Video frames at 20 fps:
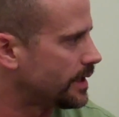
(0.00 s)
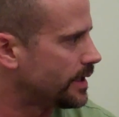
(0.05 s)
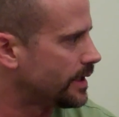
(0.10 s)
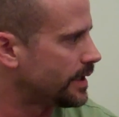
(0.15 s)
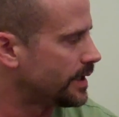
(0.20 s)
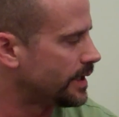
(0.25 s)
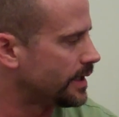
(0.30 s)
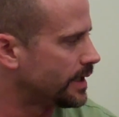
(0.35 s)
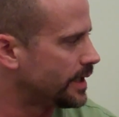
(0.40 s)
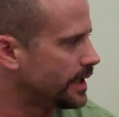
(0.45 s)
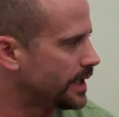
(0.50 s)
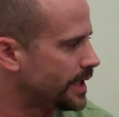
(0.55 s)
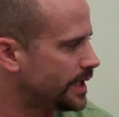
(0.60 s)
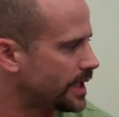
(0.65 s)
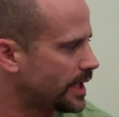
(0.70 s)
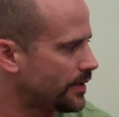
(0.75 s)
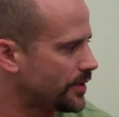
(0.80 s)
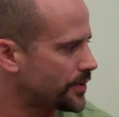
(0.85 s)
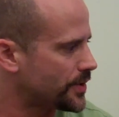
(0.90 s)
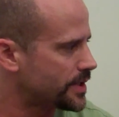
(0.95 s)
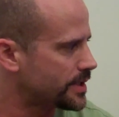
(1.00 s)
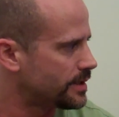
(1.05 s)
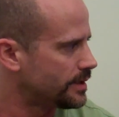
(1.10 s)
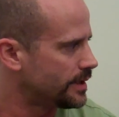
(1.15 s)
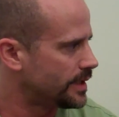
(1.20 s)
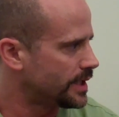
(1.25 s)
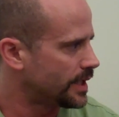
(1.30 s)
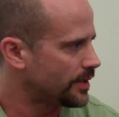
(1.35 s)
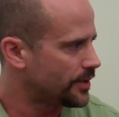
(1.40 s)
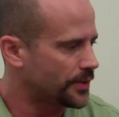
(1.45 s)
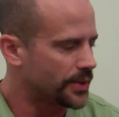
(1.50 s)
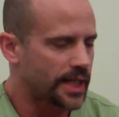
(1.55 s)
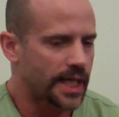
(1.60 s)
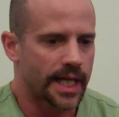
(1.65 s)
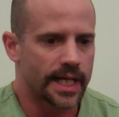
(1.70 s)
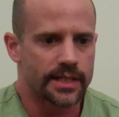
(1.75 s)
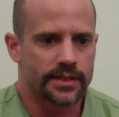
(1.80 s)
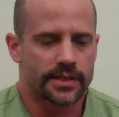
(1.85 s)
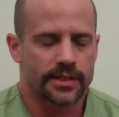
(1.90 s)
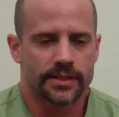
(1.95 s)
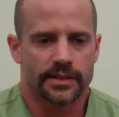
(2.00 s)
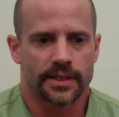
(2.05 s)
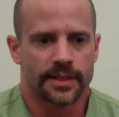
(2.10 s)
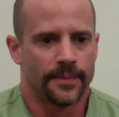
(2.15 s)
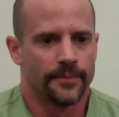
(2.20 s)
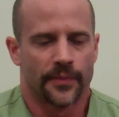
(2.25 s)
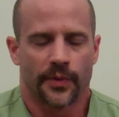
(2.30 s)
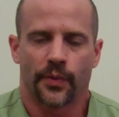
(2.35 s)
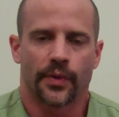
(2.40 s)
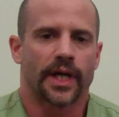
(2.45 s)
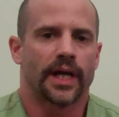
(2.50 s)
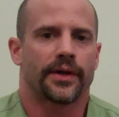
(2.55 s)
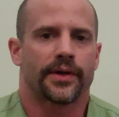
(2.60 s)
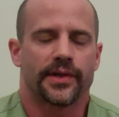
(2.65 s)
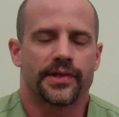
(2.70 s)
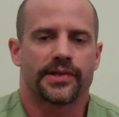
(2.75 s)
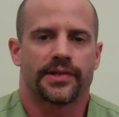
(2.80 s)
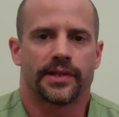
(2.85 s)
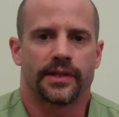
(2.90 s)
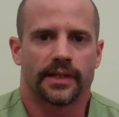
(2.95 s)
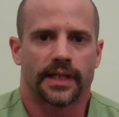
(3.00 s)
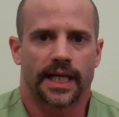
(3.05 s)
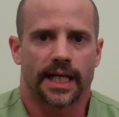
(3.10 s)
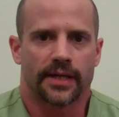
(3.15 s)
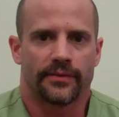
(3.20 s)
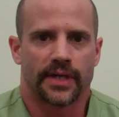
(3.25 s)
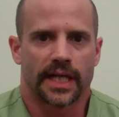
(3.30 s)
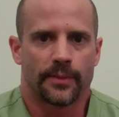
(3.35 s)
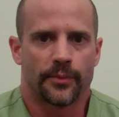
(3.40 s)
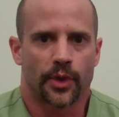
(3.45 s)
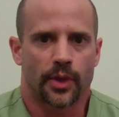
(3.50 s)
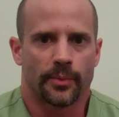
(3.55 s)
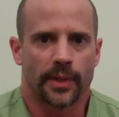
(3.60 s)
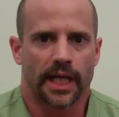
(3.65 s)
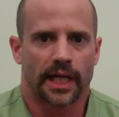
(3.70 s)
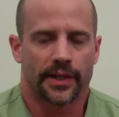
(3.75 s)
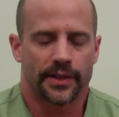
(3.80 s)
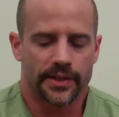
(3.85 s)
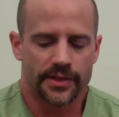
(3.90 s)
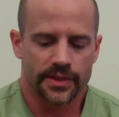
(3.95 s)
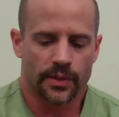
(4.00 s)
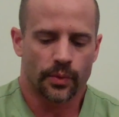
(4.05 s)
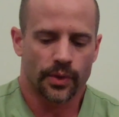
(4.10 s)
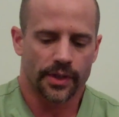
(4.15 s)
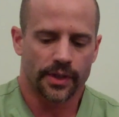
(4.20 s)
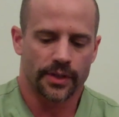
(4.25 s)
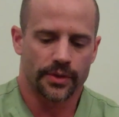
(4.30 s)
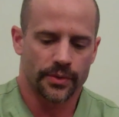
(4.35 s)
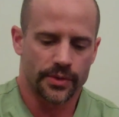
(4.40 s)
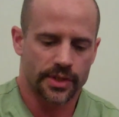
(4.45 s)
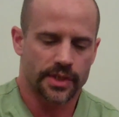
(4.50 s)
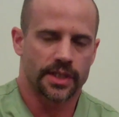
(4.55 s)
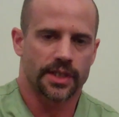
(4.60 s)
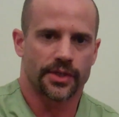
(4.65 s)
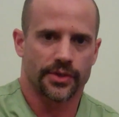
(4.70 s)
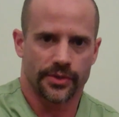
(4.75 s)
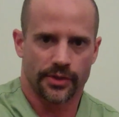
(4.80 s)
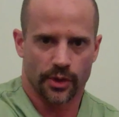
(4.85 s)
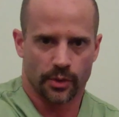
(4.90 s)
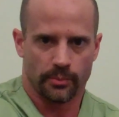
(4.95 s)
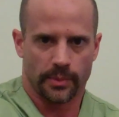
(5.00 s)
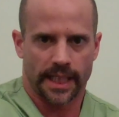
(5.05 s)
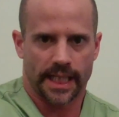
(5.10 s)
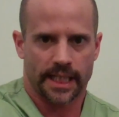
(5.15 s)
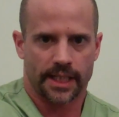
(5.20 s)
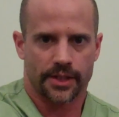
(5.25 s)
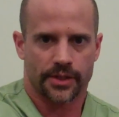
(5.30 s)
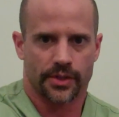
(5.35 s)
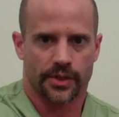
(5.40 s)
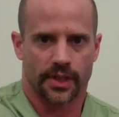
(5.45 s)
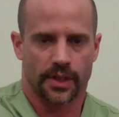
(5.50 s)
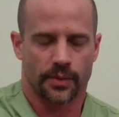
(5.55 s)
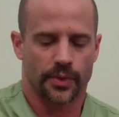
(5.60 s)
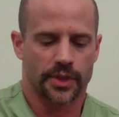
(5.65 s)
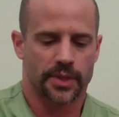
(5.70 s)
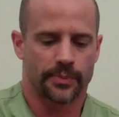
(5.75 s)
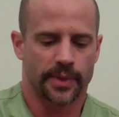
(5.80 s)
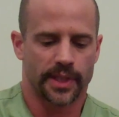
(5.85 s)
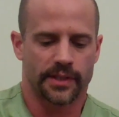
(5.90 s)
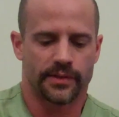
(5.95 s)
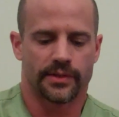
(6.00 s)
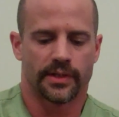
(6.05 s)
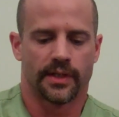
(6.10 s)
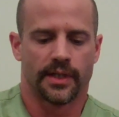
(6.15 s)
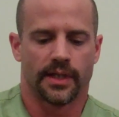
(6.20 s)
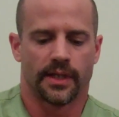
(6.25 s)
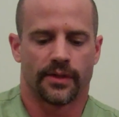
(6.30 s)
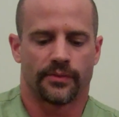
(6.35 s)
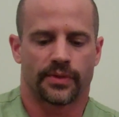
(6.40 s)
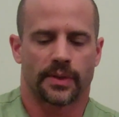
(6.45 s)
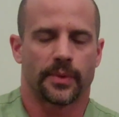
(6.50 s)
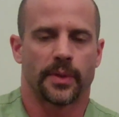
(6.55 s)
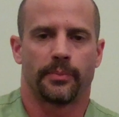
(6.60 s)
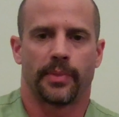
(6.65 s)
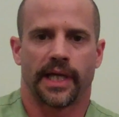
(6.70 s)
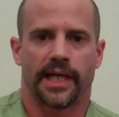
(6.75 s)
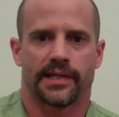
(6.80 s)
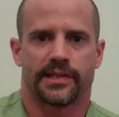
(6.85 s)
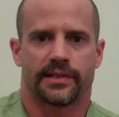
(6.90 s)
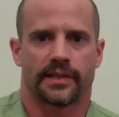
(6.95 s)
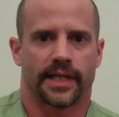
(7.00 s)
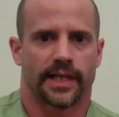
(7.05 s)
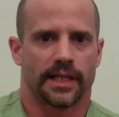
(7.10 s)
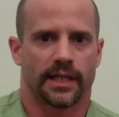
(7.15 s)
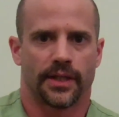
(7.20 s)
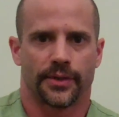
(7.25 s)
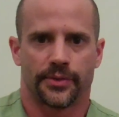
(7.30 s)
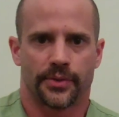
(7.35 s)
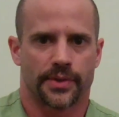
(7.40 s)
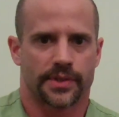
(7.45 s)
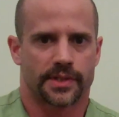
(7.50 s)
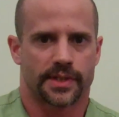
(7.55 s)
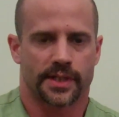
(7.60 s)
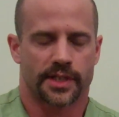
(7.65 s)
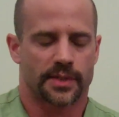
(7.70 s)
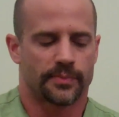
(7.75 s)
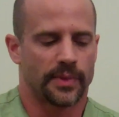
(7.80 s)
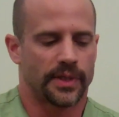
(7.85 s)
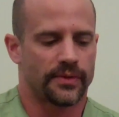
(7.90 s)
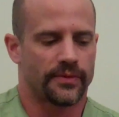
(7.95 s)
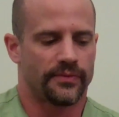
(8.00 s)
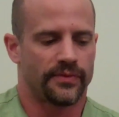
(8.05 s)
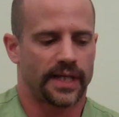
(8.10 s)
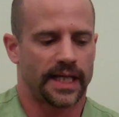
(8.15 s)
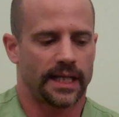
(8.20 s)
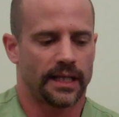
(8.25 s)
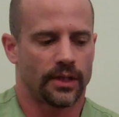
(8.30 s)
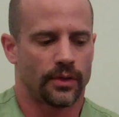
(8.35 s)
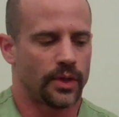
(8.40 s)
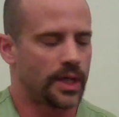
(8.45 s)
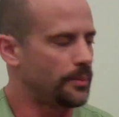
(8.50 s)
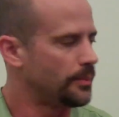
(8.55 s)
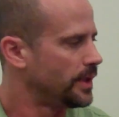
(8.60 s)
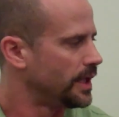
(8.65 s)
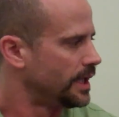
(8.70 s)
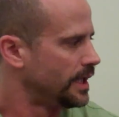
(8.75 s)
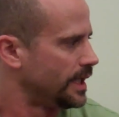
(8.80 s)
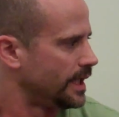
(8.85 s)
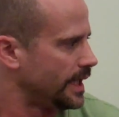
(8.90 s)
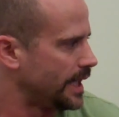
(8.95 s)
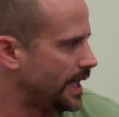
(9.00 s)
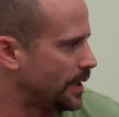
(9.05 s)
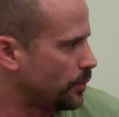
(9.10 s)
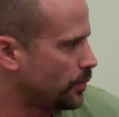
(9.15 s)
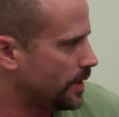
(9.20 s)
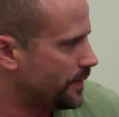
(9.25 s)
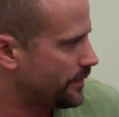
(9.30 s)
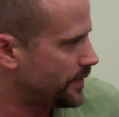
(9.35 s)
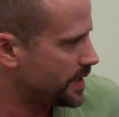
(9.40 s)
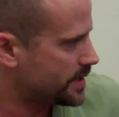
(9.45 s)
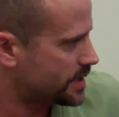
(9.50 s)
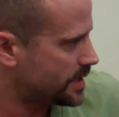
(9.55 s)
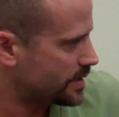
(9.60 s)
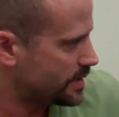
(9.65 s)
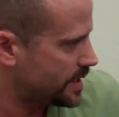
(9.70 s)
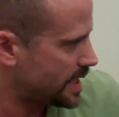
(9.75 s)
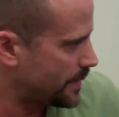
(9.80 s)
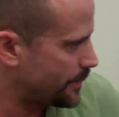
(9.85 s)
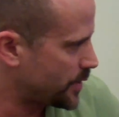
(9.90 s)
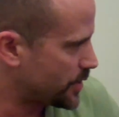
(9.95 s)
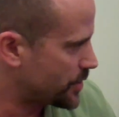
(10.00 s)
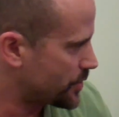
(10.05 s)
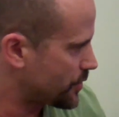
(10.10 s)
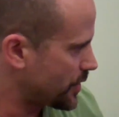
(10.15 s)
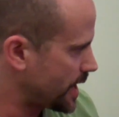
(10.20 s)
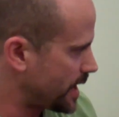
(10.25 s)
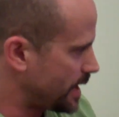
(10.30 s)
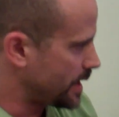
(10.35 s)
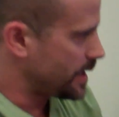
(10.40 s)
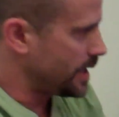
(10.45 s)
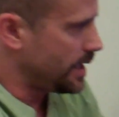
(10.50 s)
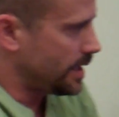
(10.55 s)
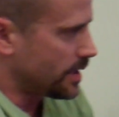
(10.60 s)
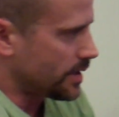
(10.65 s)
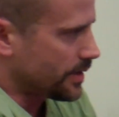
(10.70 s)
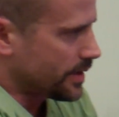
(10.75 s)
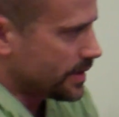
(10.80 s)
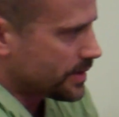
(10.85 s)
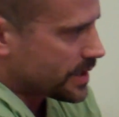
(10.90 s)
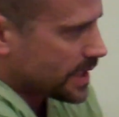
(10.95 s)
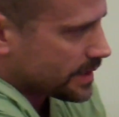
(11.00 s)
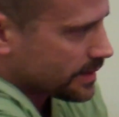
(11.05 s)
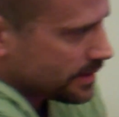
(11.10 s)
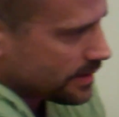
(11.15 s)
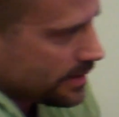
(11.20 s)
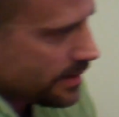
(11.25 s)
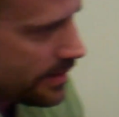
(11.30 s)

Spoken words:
In other cases, we're not going to see a lot of abnormalities, and we're going to do serial monitoring, which means from a baseline I'll do a 6-month follow-up. And what this is demonstrating here is that